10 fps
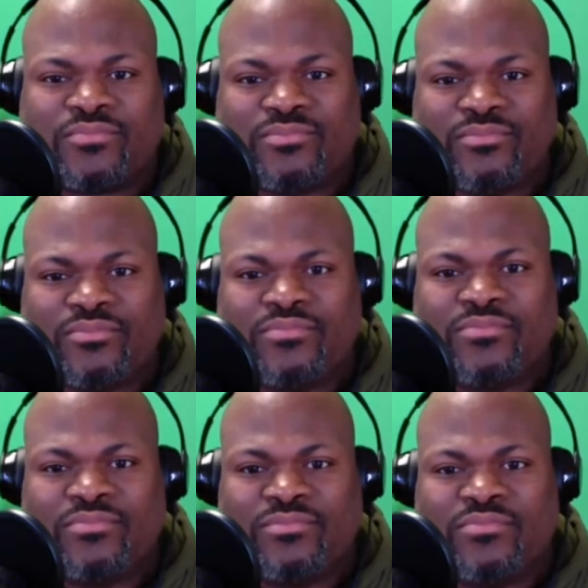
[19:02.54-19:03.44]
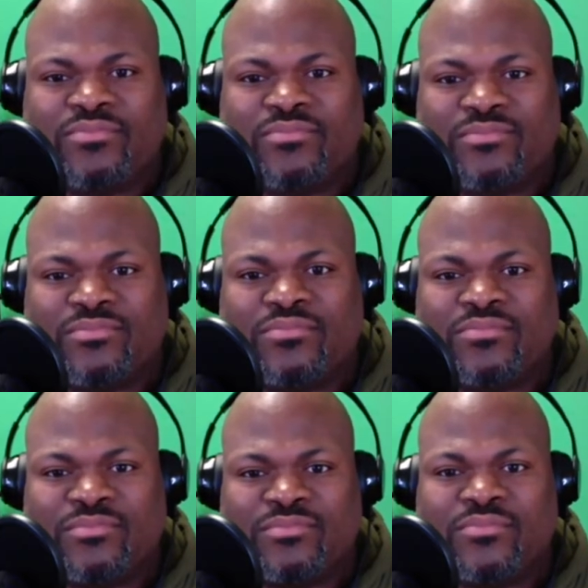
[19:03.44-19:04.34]

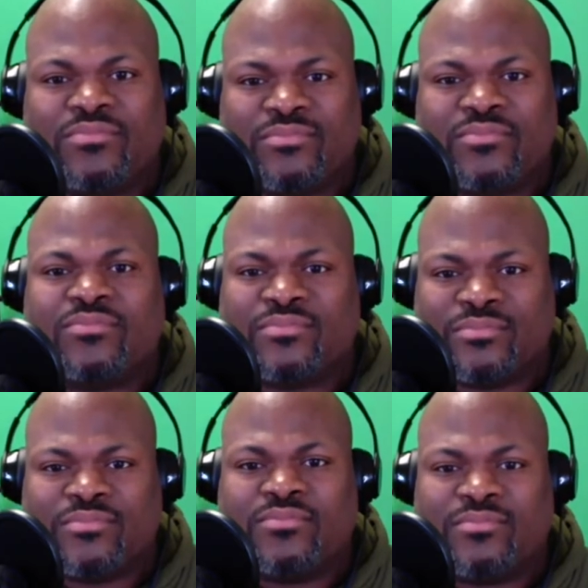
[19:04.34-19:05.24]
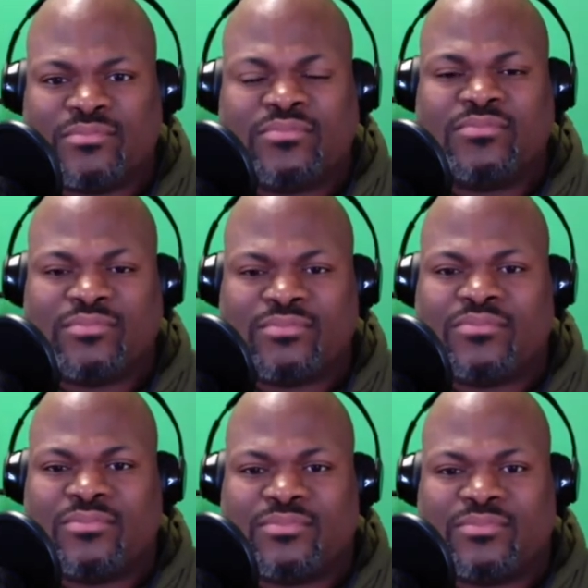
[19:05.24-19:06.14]

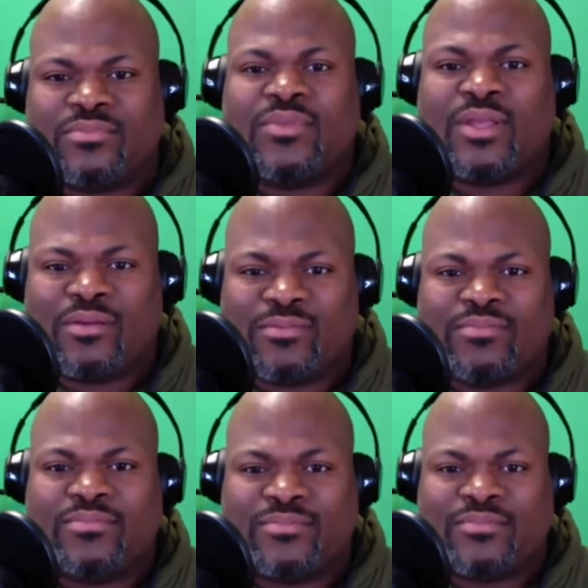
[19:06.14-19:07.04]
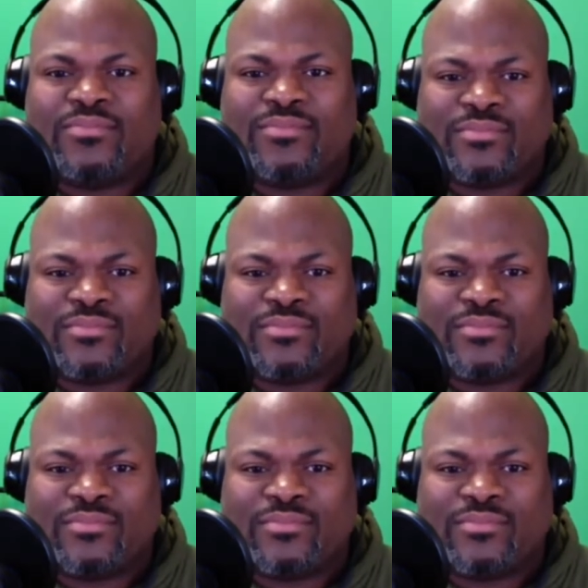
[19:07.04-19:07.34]
No words are spoken by the person on screen.